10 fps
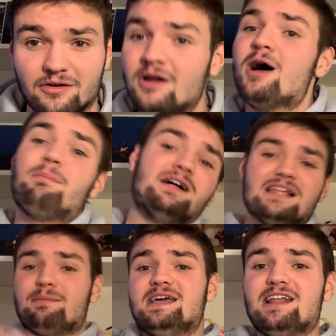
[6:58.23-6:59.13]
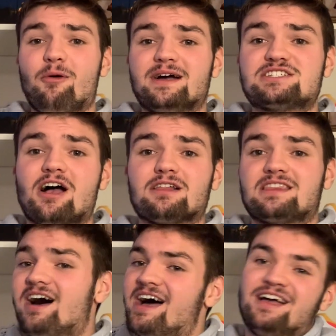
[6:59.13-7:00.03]
But let me know what y'all
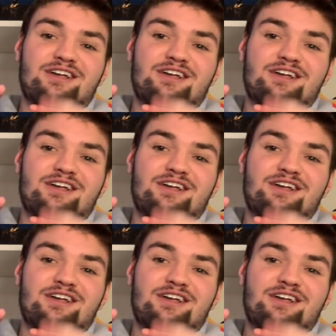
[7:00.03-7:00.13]
thought.